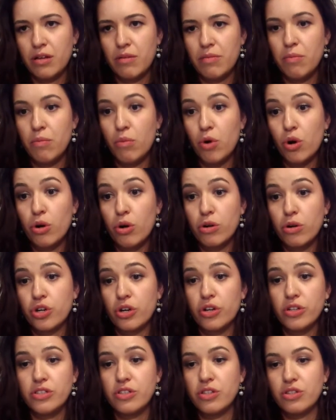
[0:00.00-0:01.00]
more
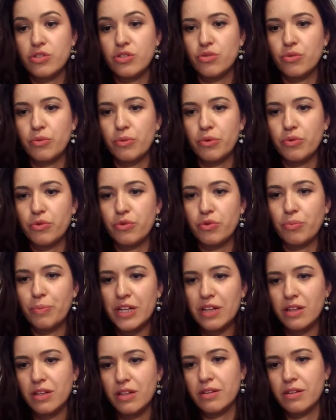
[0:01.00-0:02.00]
choices to
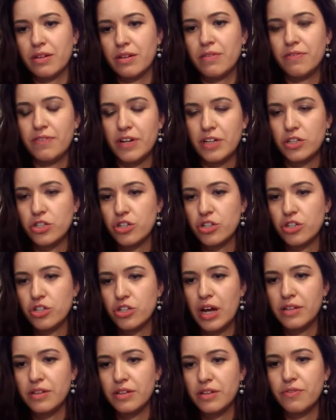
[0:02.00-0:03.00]
build
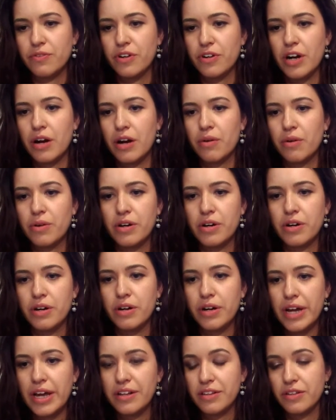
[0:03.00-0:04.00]
functionality for
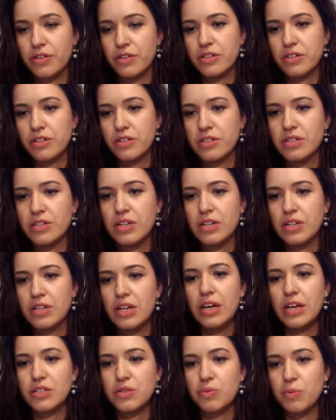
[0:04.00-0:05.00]
our editors
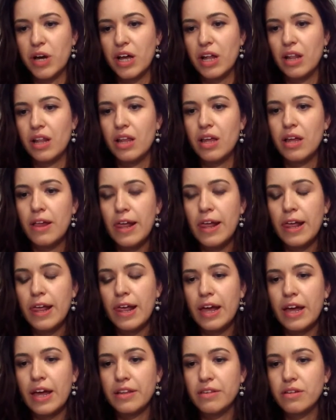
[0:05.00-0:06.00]
as well.
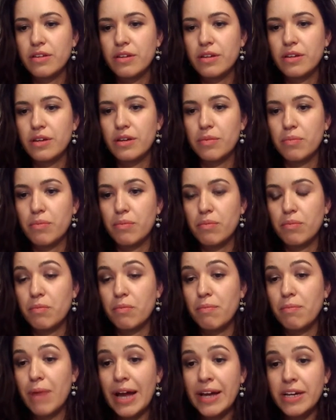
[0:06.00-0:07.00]
And
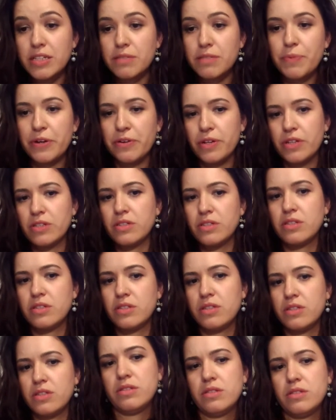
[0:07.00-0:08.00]
my experience
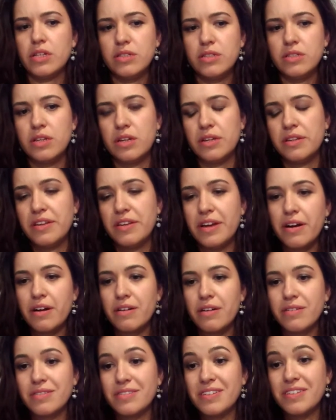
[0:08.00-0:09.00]
is that there
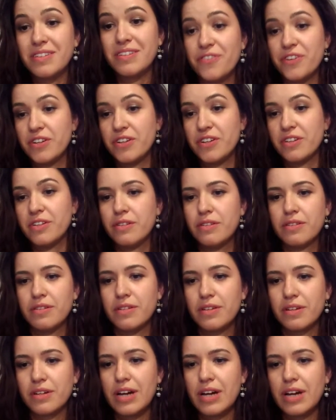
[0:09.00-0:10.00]
are different
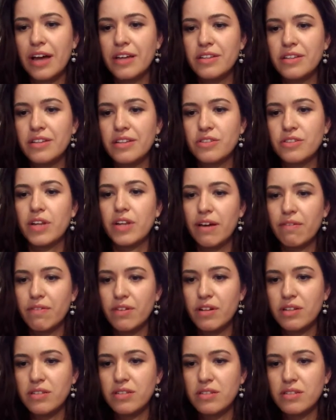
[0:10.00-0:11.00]
kinds of
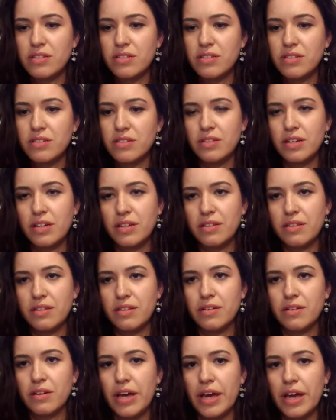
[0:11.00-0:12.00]
levels that
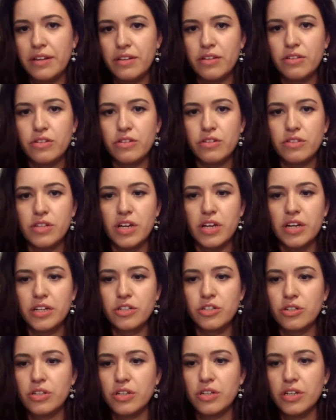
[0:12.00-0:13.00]
editors
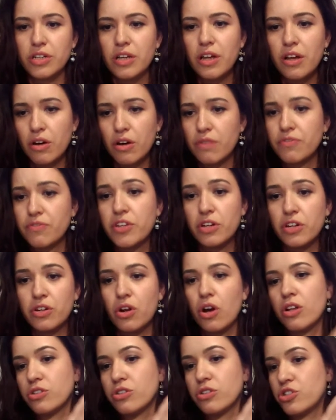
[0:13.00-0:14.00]
actually, of
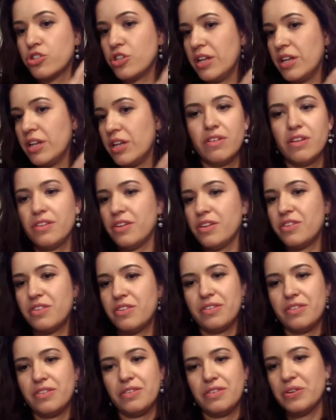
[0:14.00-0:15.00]
technology level,
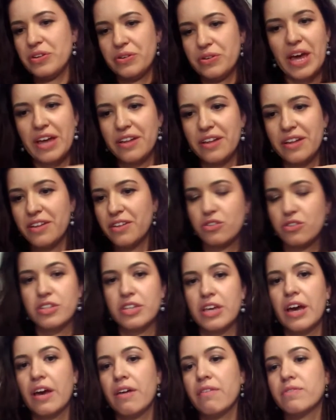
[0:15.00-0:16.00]
that editors
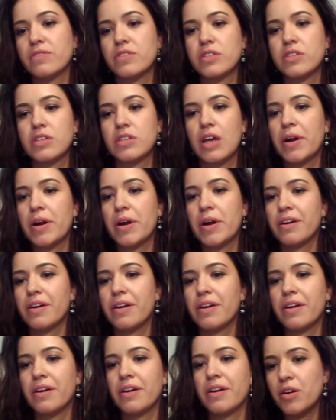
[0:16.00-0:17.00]
have. Some are
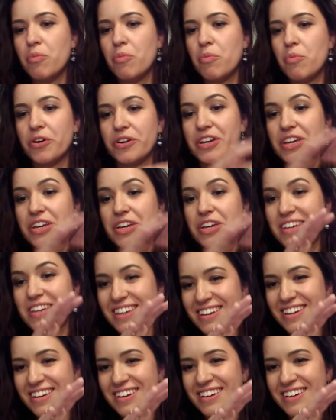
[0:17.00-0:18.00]
more
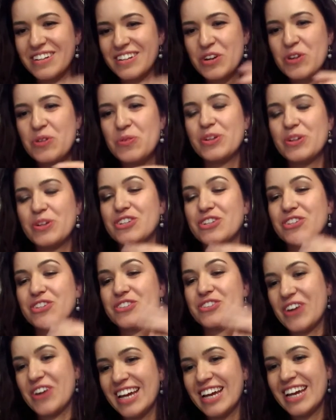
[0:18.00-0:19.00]
geeky, which is
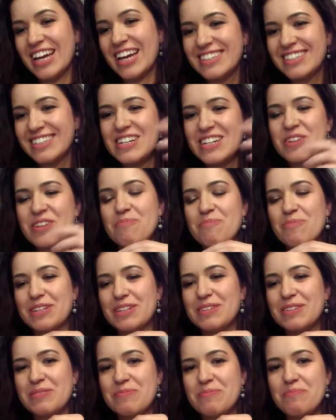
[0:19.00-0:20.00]
great,
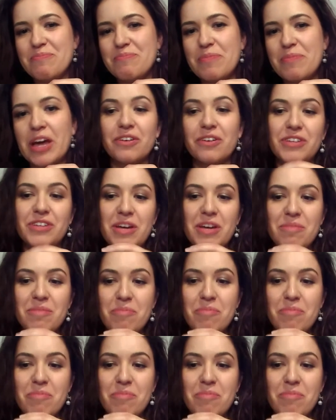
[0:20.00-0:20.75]
but many of them are